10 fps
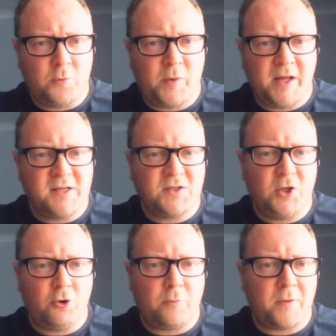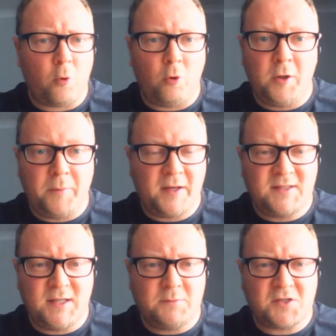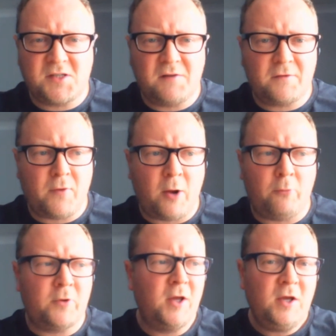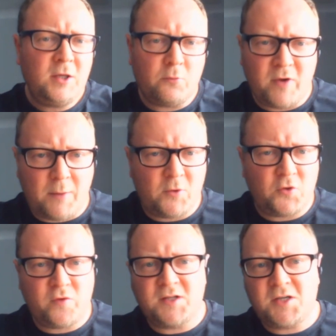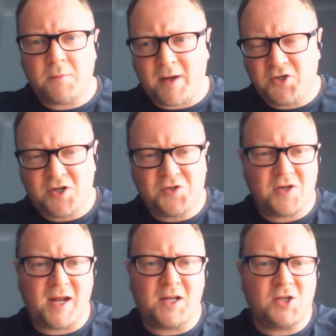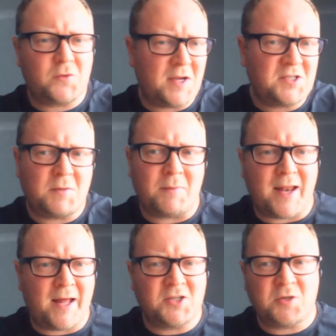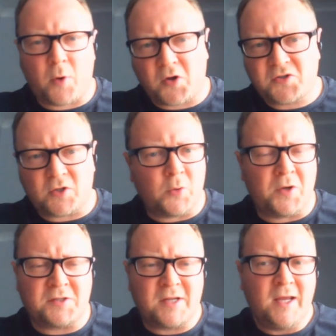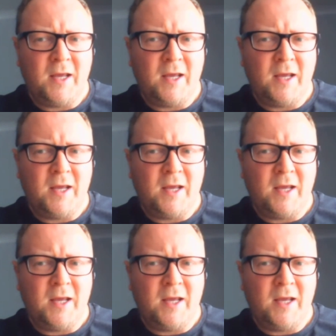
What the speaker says: young players in Europe that all the big teams are sniffing around. Your Real Madrids, your Manchester Uniteds, your AC Milans, your Barcelonas.